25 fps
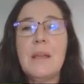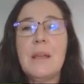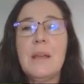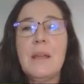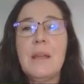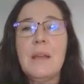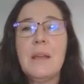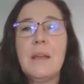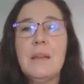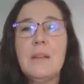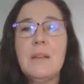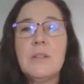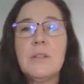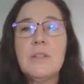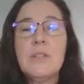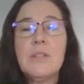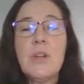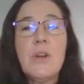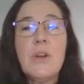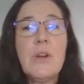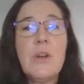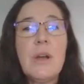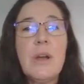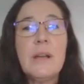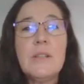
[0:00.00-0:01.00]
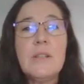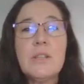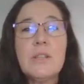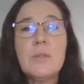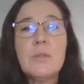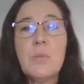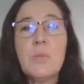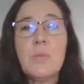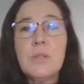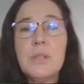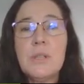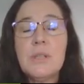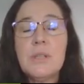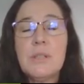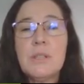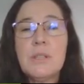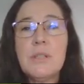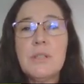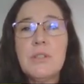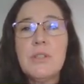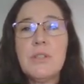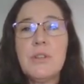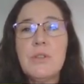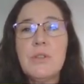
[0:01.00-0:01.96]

So I just wanted to